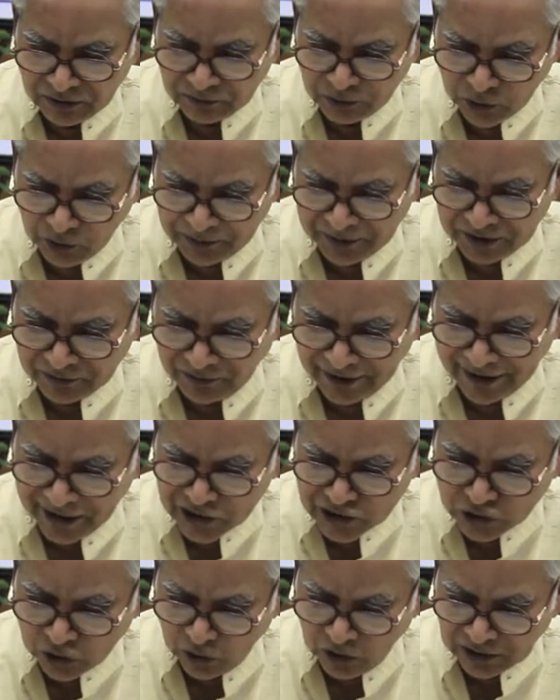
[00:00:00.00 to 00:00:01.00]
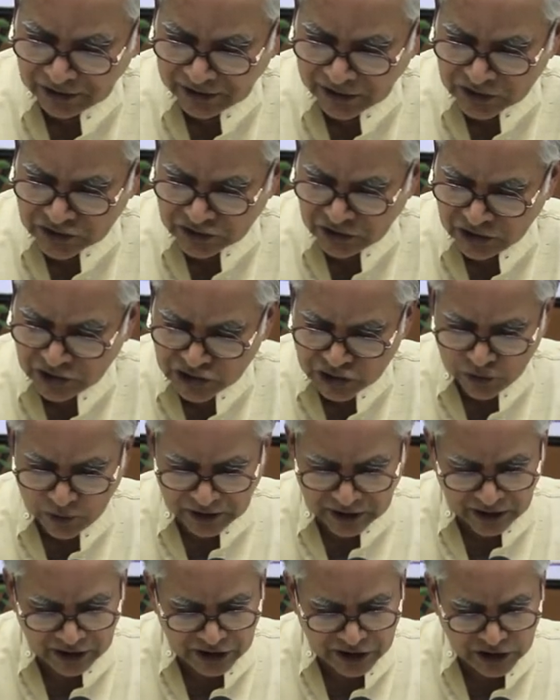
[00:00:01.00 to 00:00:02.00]
Pope invites all Christians
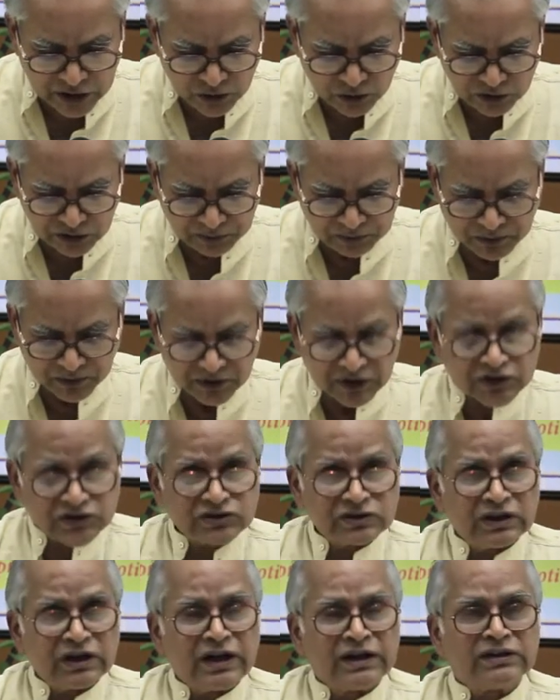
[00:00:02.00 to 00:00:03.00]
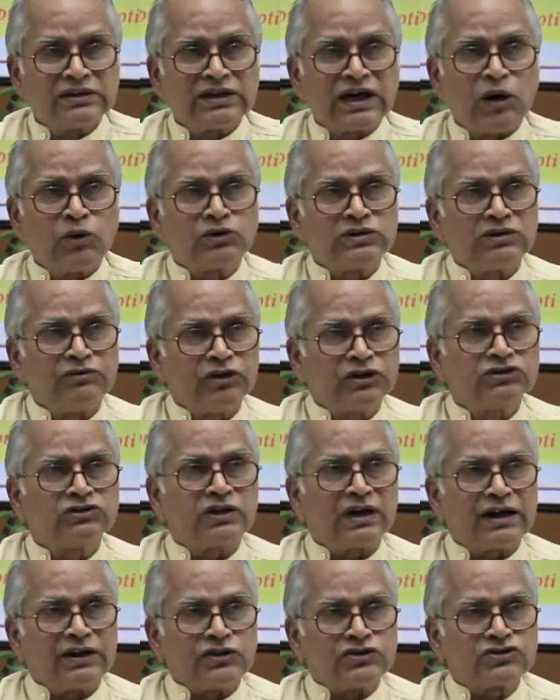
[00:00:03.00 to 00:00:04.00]
to a renewed personal encounter with
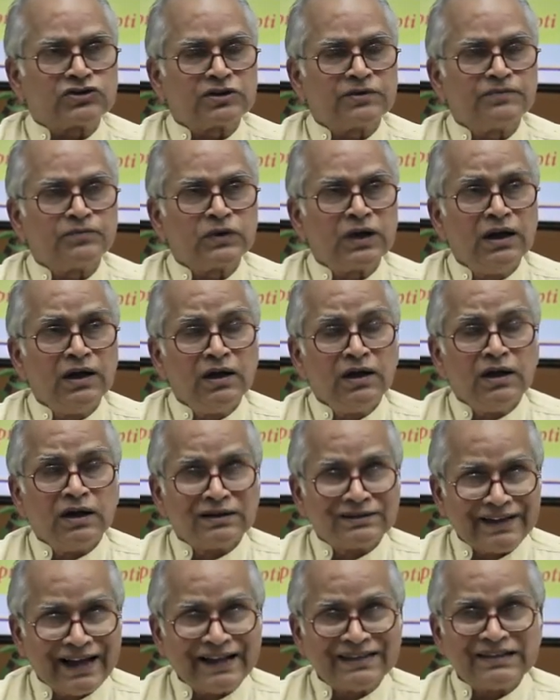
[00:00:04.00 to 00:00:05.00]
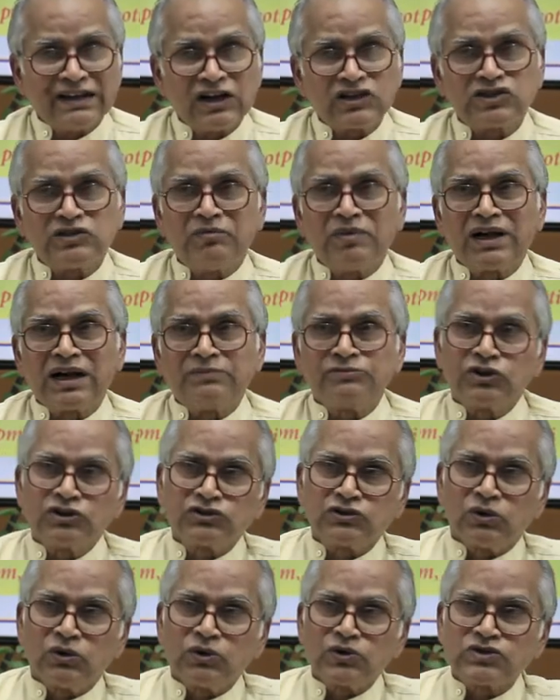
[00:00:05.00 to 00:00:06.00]
Christ. That has to become the
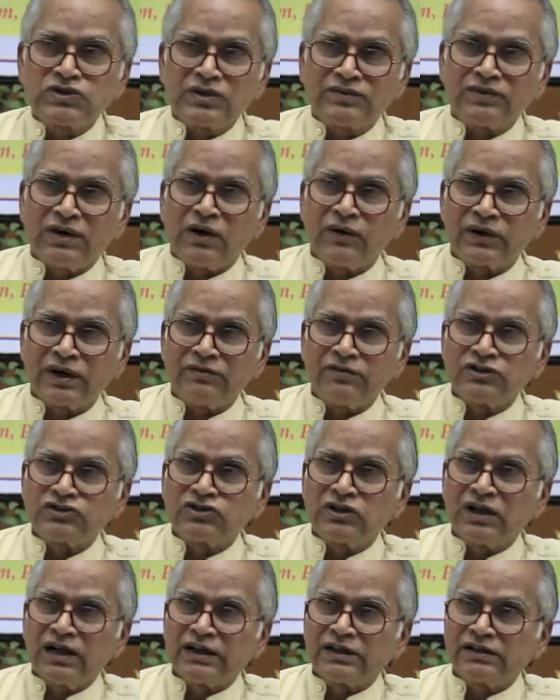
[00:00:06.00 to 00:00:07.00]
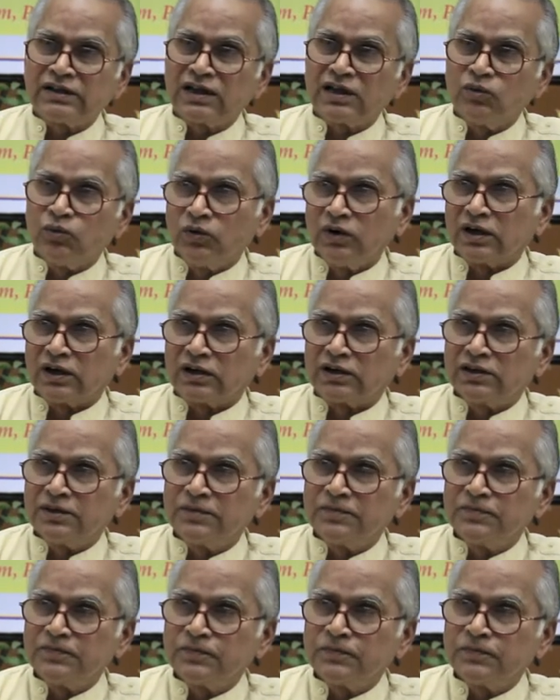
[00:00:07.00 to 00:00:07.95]
source of our evangelical work.